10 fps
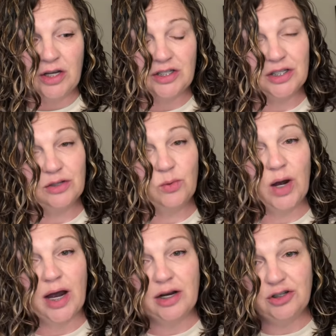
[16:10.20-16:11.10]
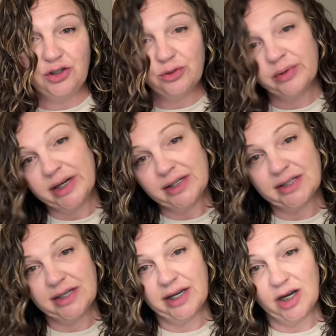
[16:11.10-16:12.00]
to do it
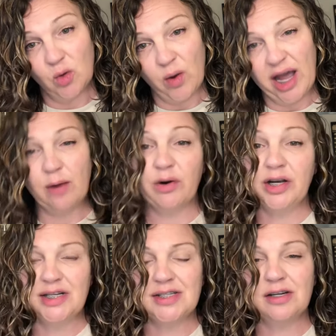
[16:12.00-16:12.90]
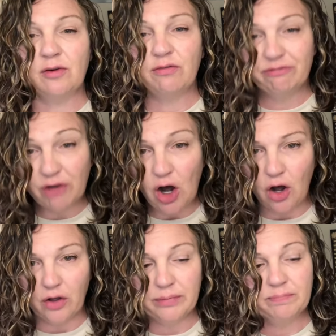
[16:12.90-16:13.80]
in a way where it doesn't
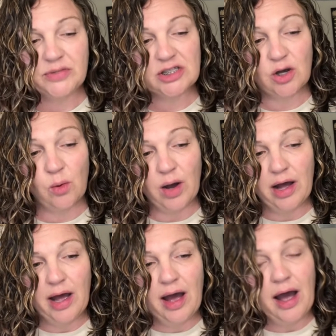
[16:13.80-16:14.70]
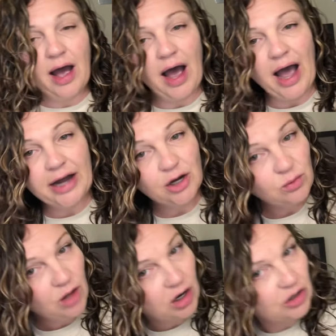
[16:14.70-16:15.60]
fall. So I no
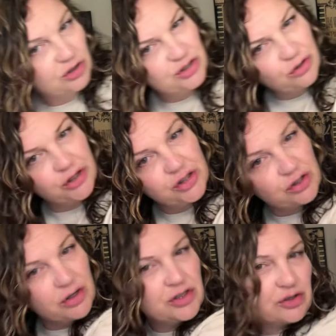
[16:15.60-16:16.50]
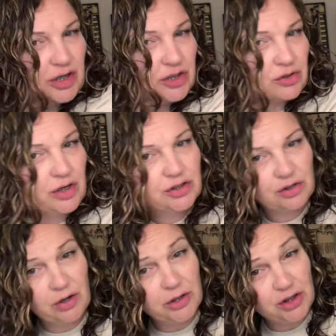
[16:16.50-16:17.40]
longer scrunch
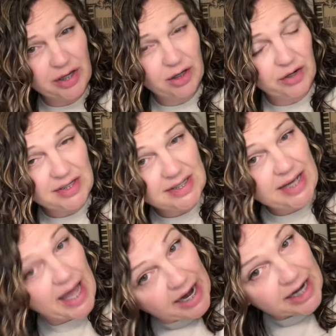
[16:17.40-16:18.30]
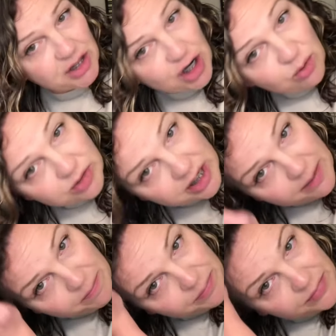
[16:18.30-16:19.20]
like crazy, and I don't
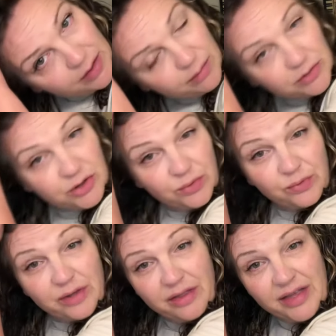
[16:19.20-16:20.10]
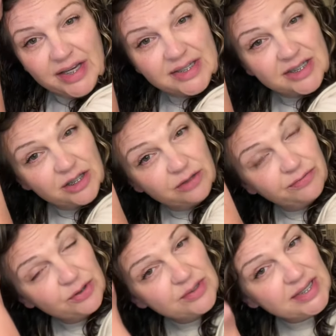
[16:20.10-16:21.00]
do this to
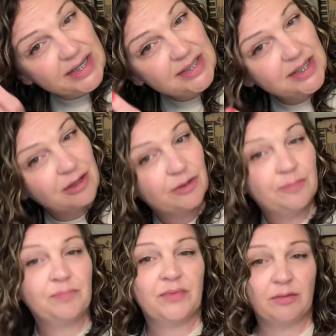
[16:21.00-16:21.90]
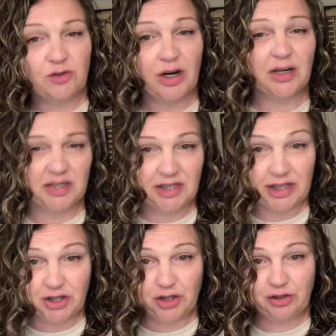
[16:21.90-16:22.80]
diffuse it. I'm trying not to
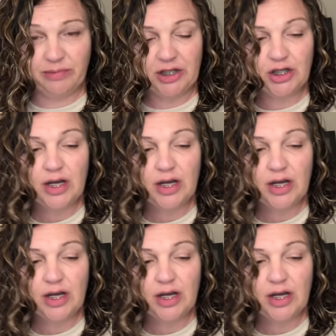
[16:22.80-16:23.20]
touch it too much